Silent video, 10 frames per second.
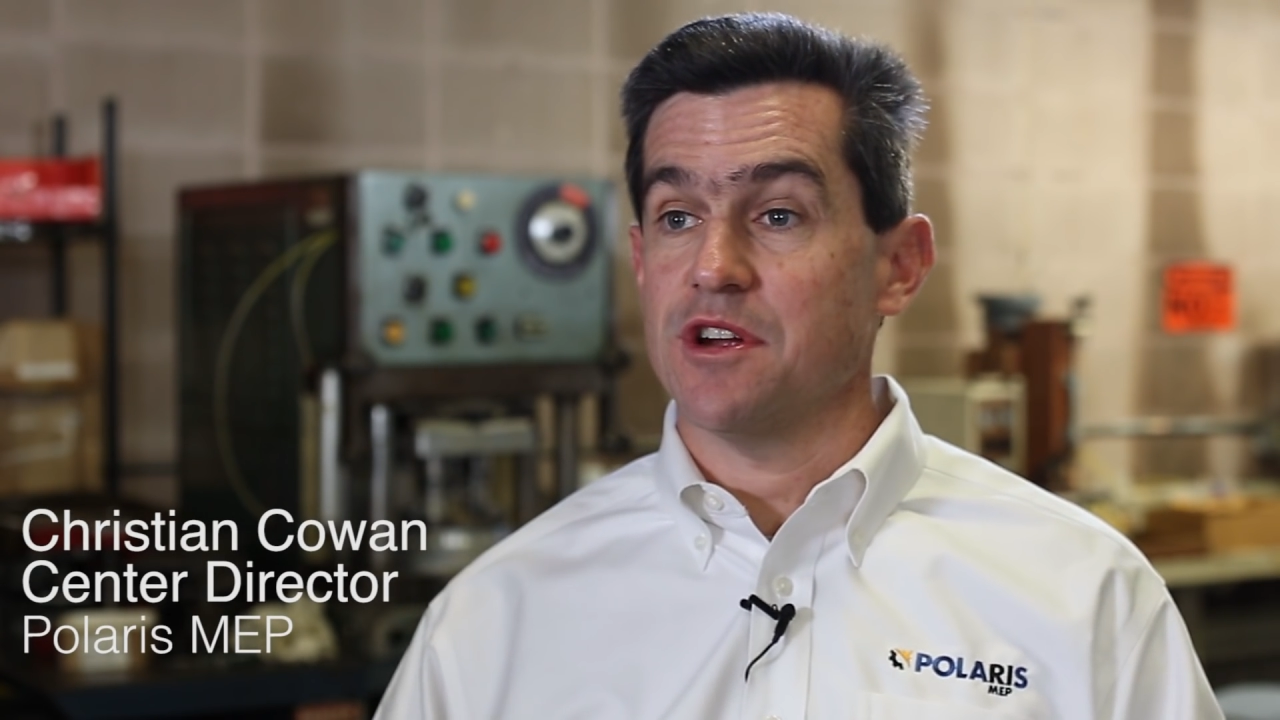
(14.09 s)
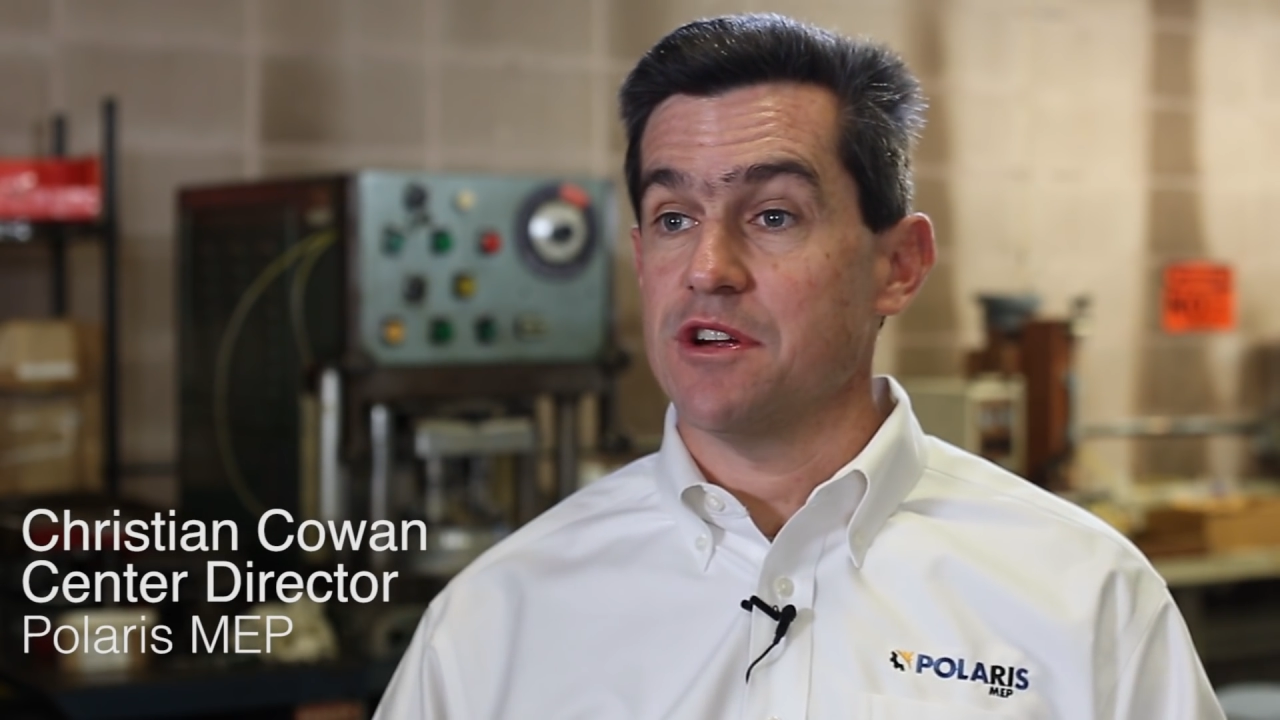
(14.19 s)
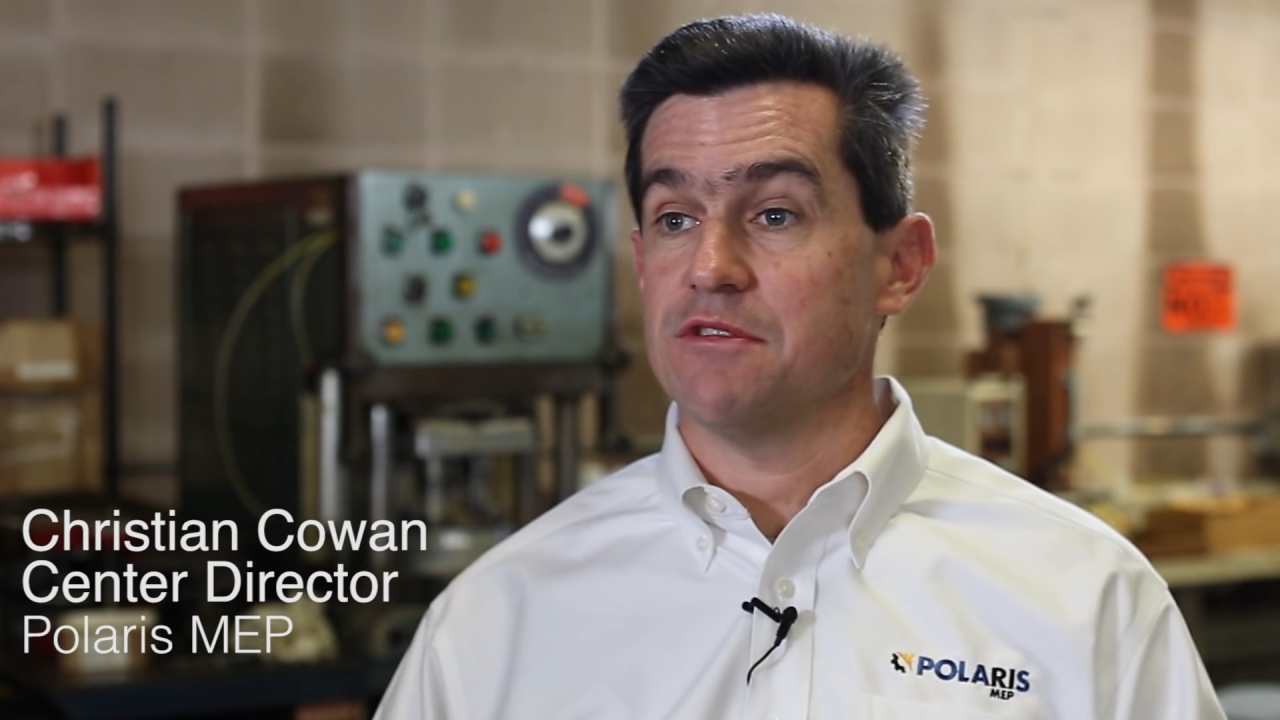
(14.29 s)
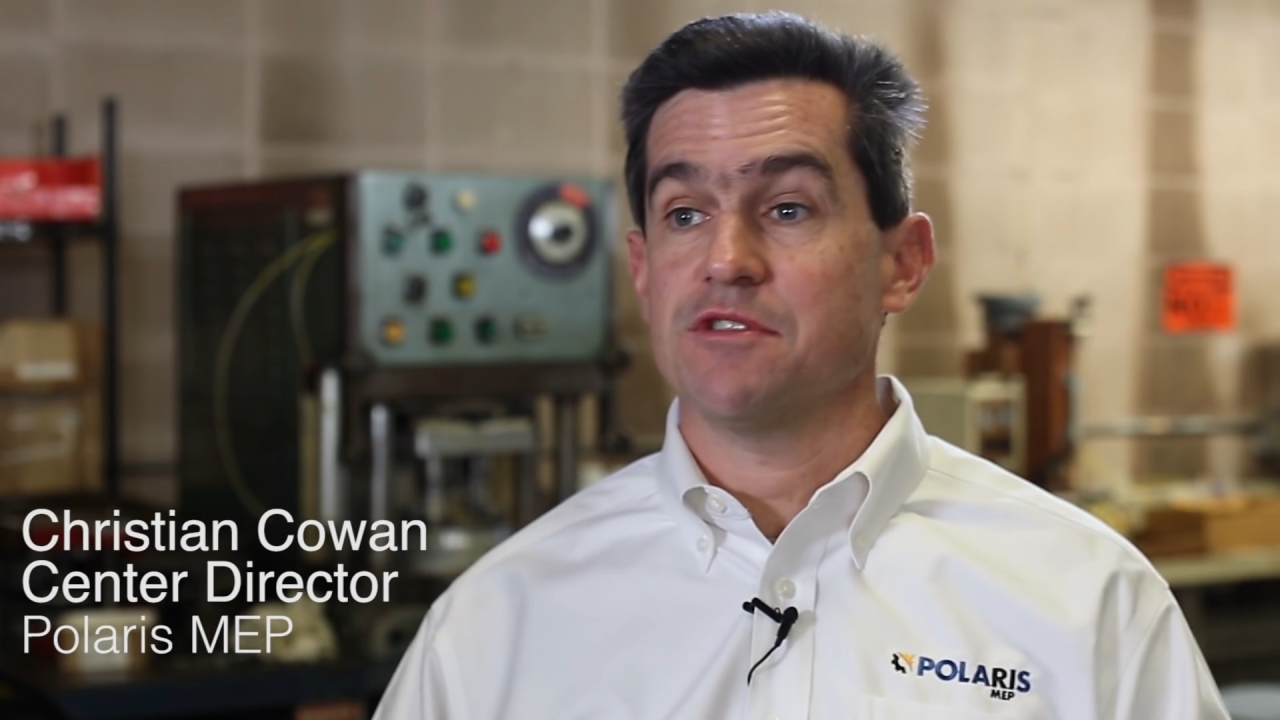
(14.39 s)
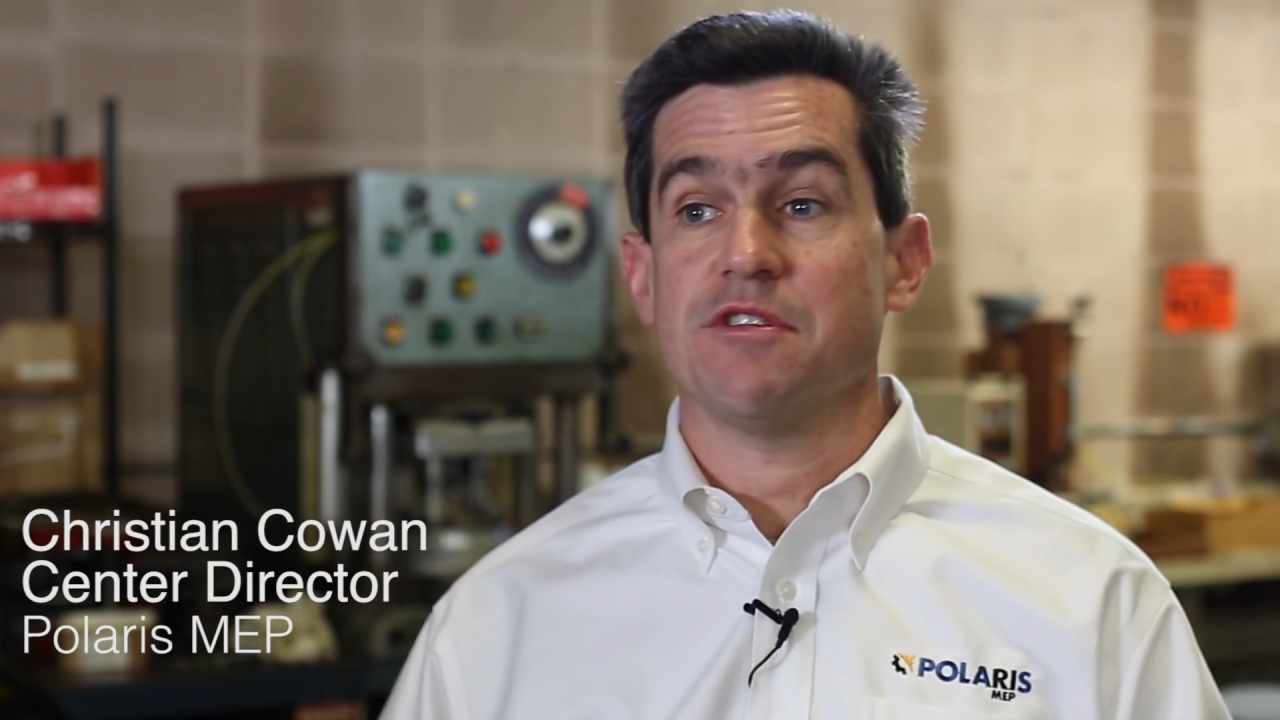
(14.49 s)

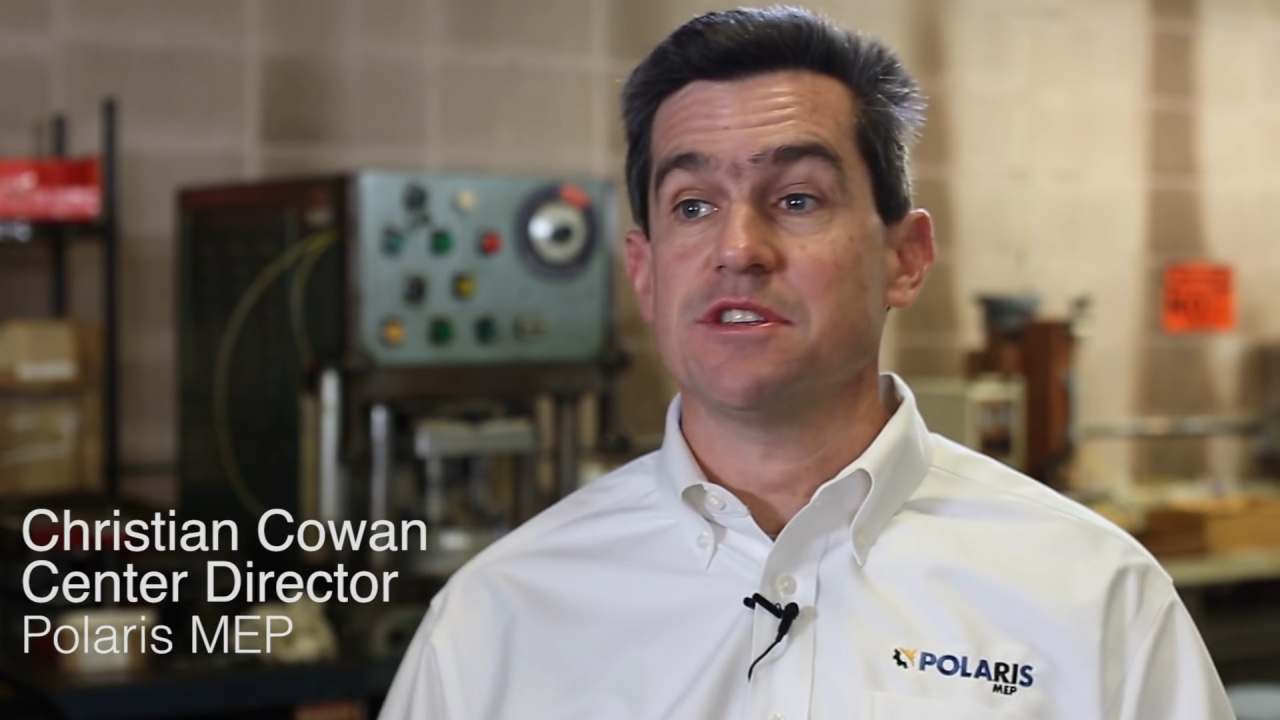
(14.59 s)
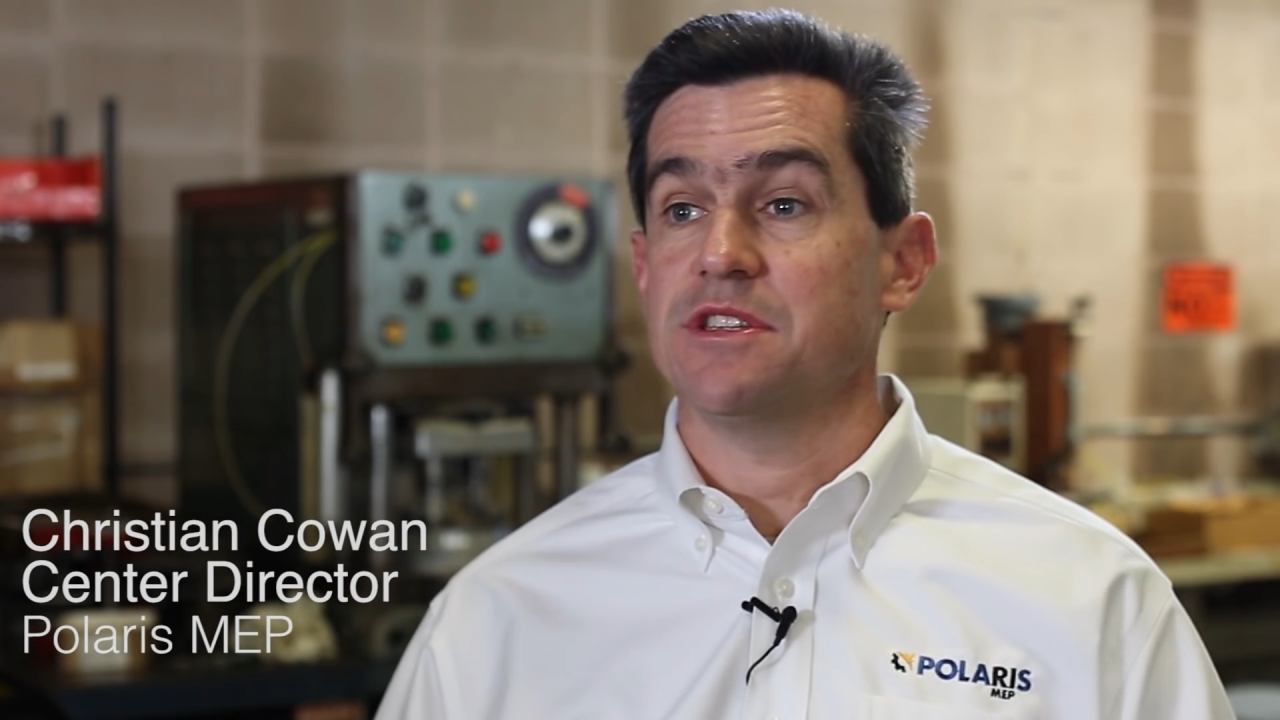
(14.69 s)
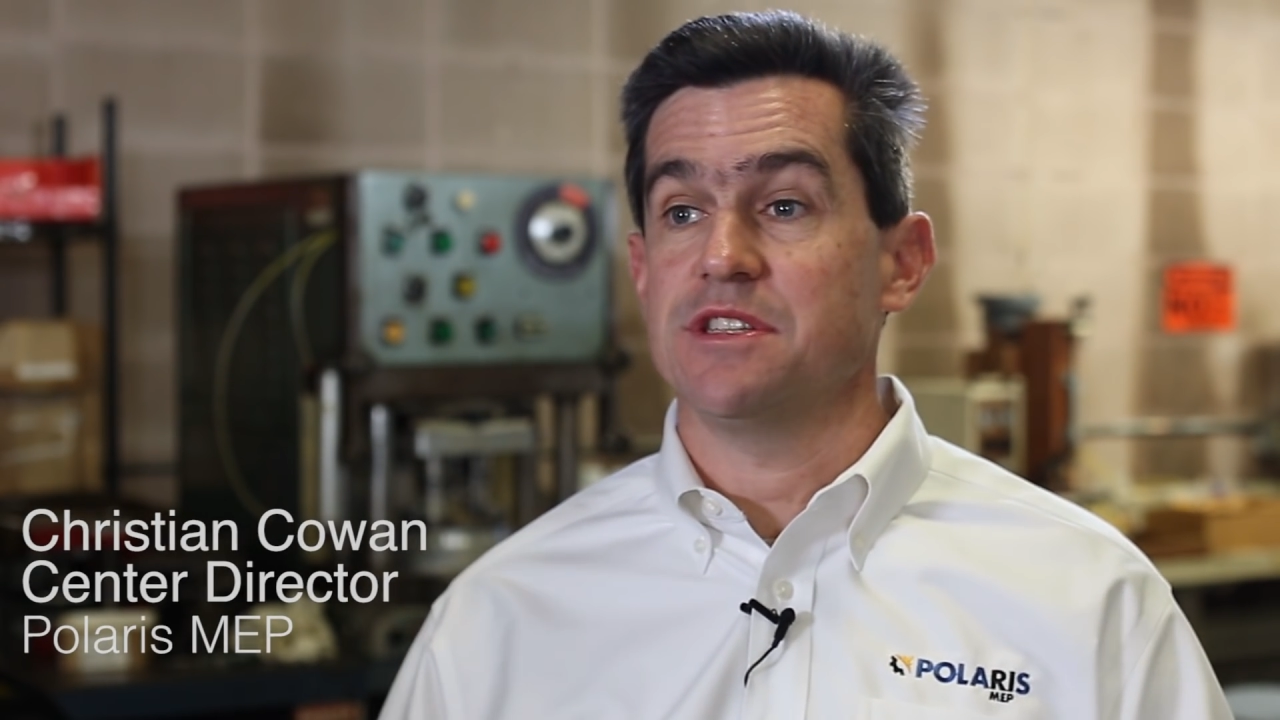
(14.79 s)
across